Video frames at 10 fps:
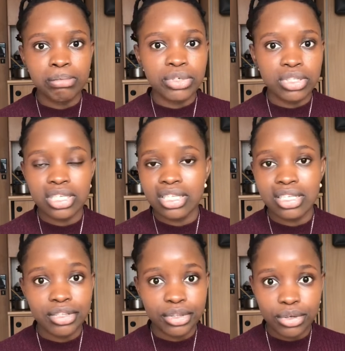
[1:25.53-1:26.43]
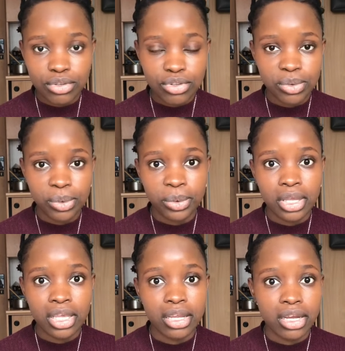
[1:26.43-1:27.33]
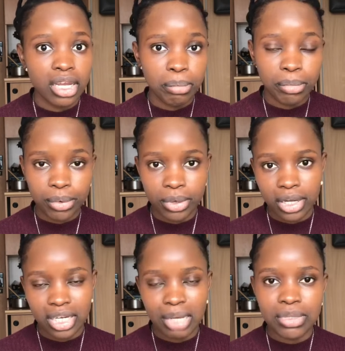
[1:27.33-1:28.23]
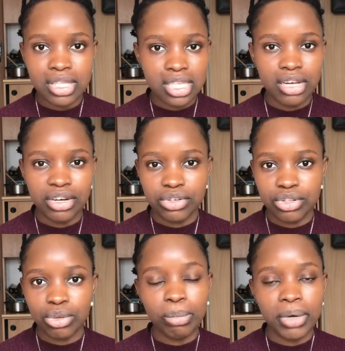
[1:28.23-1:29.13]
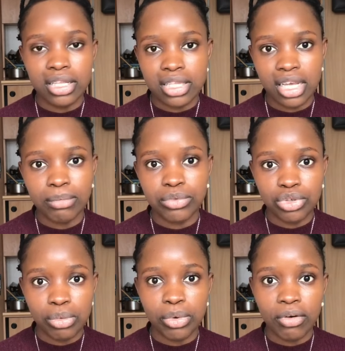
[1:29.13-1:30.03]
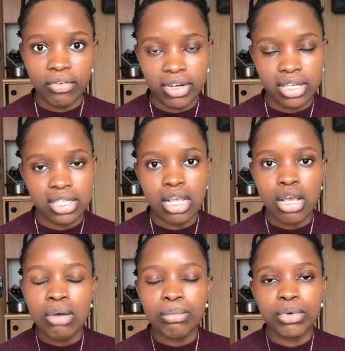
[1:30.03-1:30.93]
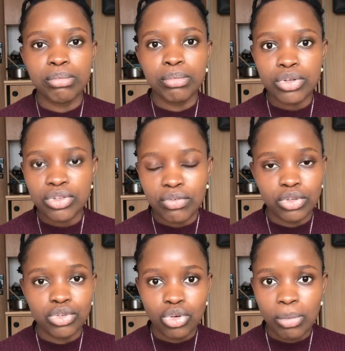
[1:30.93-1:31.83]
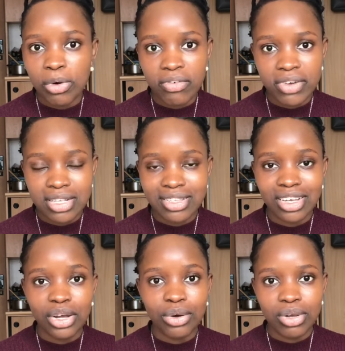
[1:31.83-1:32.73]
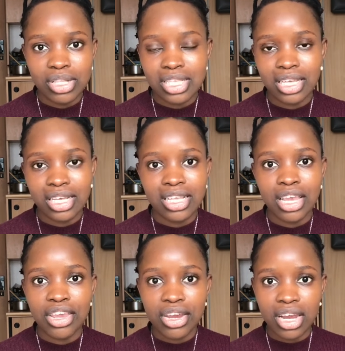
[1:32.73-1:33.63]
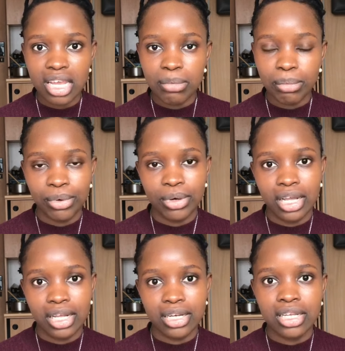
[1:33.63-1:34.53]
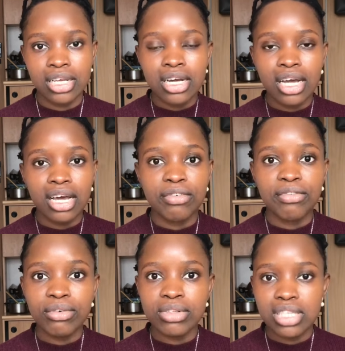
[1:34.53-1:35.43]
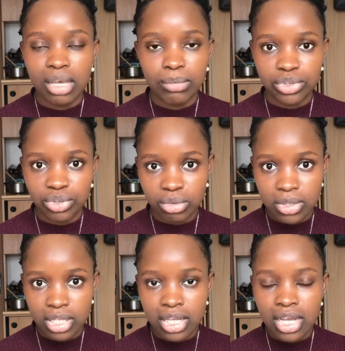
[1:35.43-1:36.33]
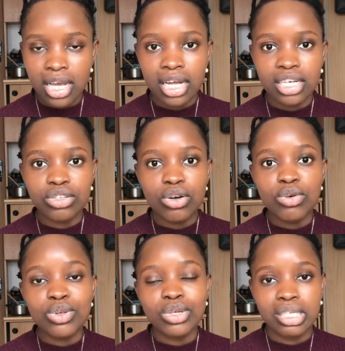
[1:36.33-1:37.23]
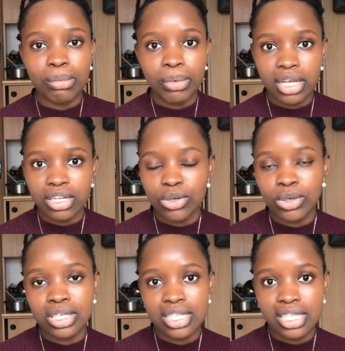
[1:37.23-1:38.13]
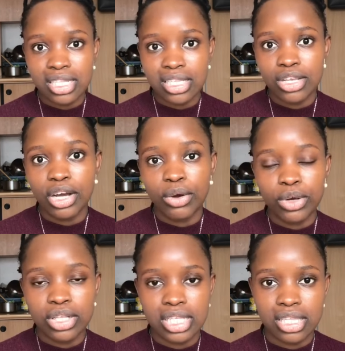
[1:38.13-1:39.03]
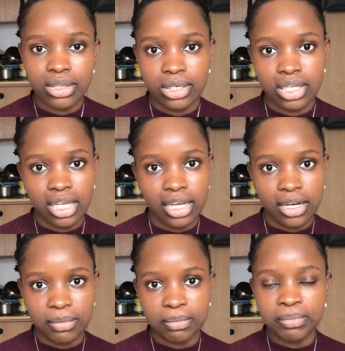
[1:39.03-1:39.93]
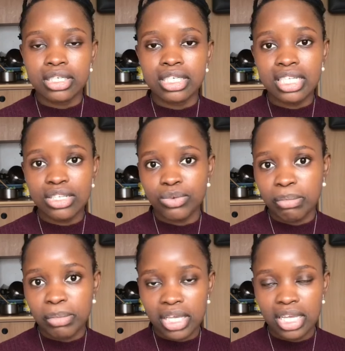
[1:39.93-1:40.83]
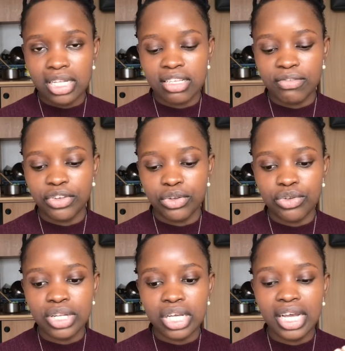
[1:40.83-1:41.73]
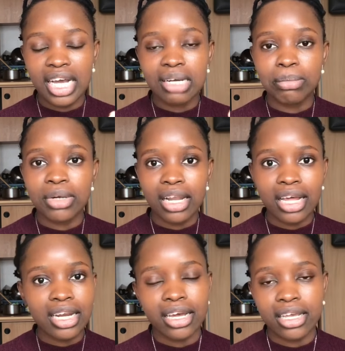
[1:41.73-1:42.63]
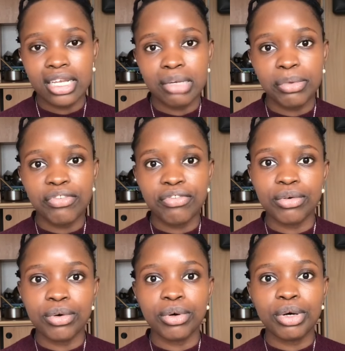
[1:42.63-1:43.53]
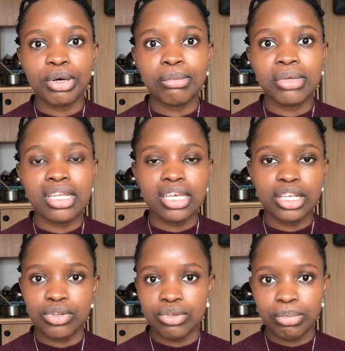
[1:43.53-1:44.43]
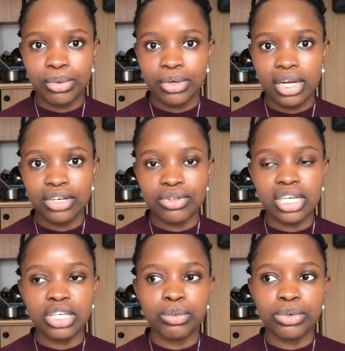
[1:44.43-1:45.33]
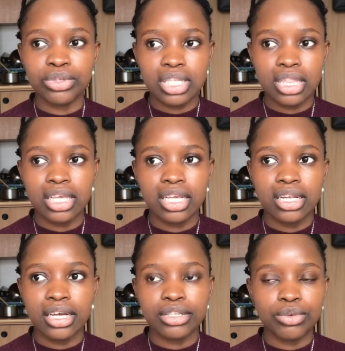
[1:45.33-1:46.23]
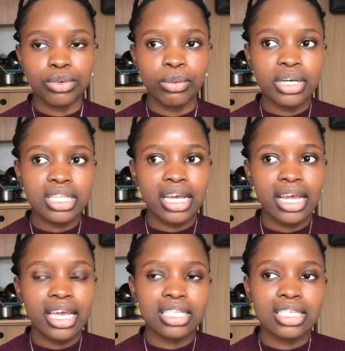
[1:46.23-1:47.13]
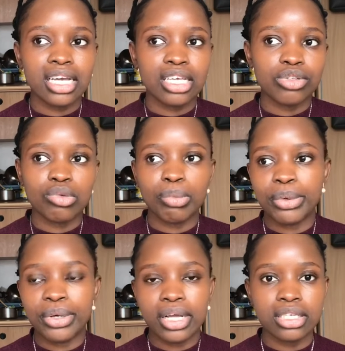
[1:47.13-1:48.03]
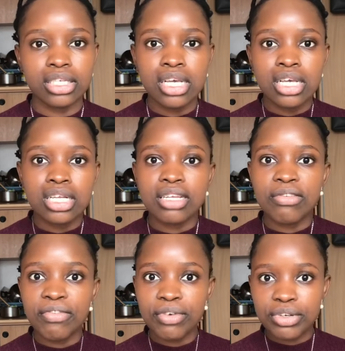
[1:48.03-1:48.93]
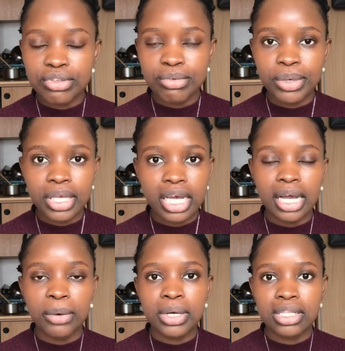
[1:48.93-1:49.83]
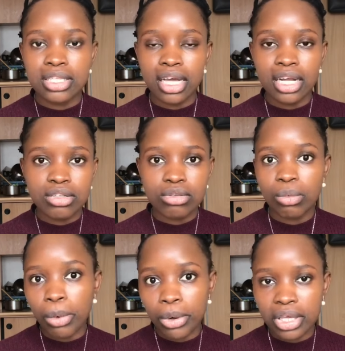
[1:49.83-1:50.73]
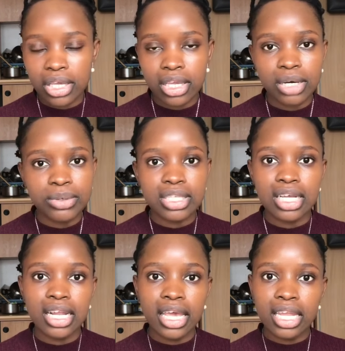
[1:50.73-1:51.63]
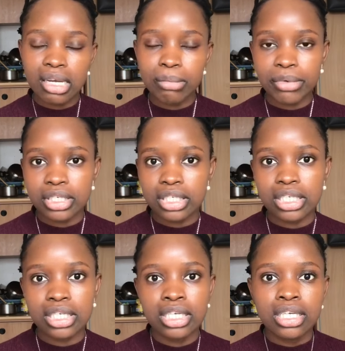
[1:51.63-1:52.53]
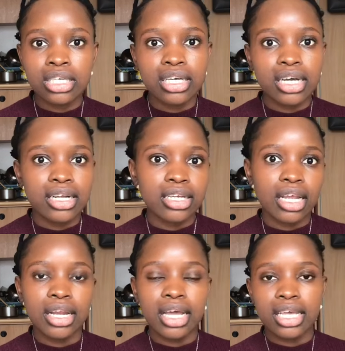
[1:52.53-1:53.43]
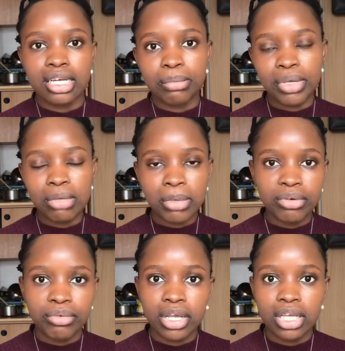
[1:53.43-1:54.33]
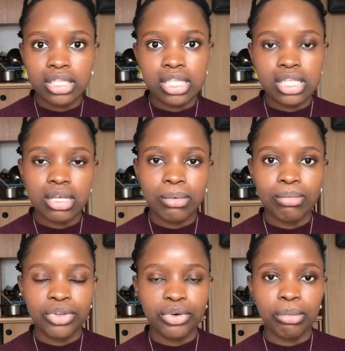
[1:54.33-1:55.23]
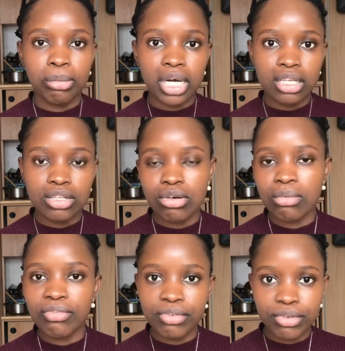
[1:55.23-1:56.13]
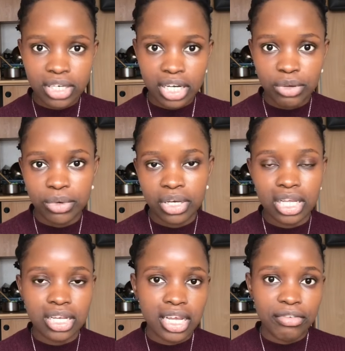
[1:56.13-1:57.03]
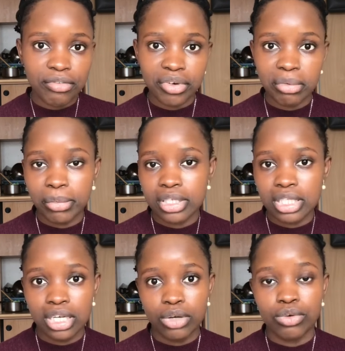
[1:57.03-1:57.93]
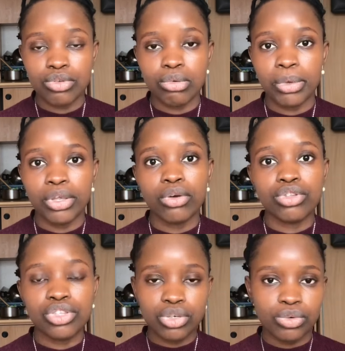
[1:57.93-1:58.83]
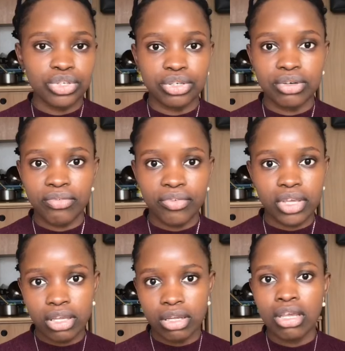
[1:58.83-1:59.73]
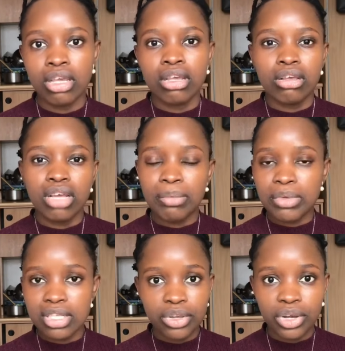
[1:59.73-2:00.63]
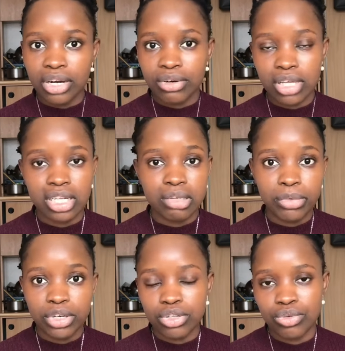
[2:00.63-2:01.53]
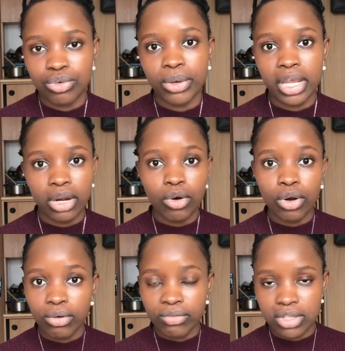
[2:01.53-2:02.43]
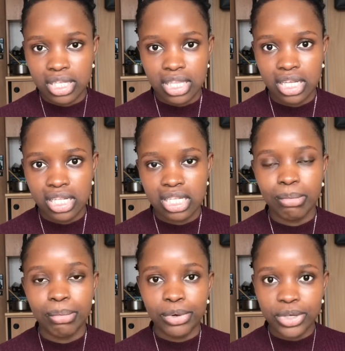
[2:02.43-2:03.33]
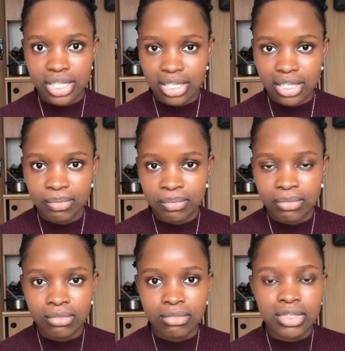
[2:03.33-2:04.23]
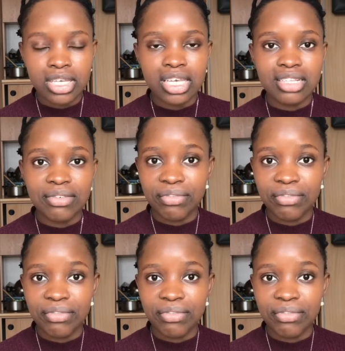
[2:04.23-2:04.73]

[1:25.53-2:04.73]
But it is not so here in Poland. I'm not saying there is no part-time job offers, but most of the job offers that you're going to get here in Poland are full-time jobs, and it also depends on the city you're going to study in. That is why I'm making this video, so that you can plan ahead before coming into Poland, so that you won't think that, oh, once I enter into Poland, the first week I will start working, I will start earning money, and then I can pay my rent. Buy some food that you need every month and also pay your tuition fee. I'm not saying you cannot get the money to do all of these things, but it